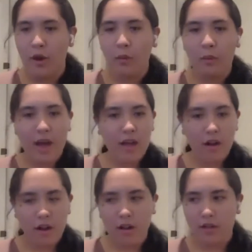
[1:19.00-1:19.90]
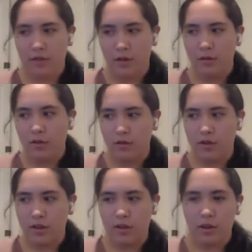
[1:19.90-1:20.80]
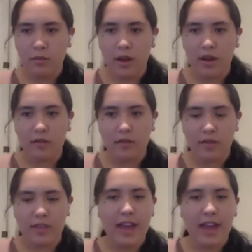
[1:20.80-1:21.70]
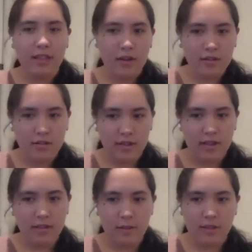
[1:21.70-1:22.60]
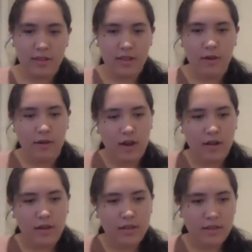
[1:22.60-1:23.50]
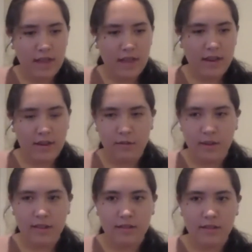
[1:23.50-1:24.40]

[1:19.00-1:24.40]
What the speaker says: Why are all of you choosing to run for the at-large seat within the OHA candidate space?